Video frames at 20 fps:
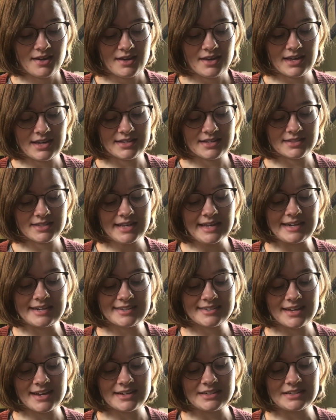it
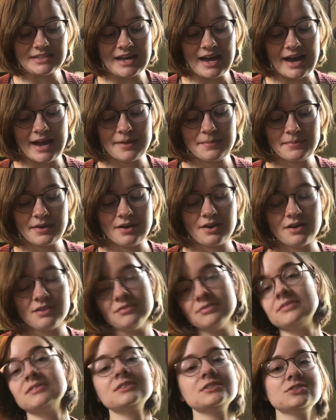is a type
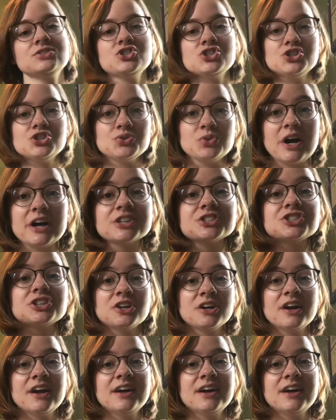of structure